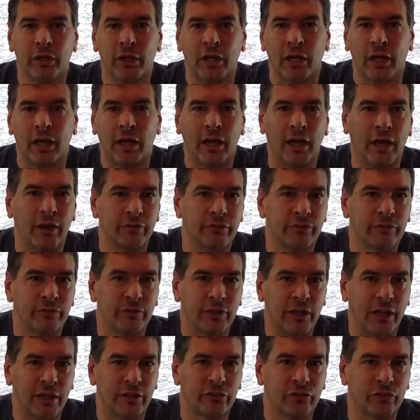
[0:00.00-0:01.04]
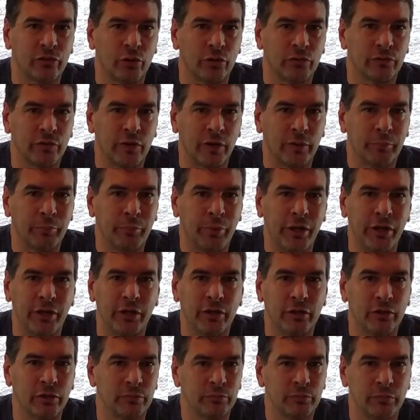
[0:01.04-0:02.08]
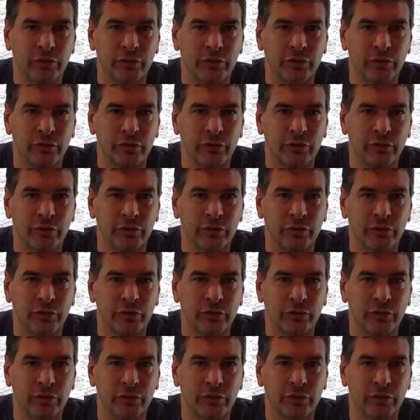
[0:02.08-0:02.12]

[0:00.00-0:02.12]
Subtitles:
I have flat, so if I bail,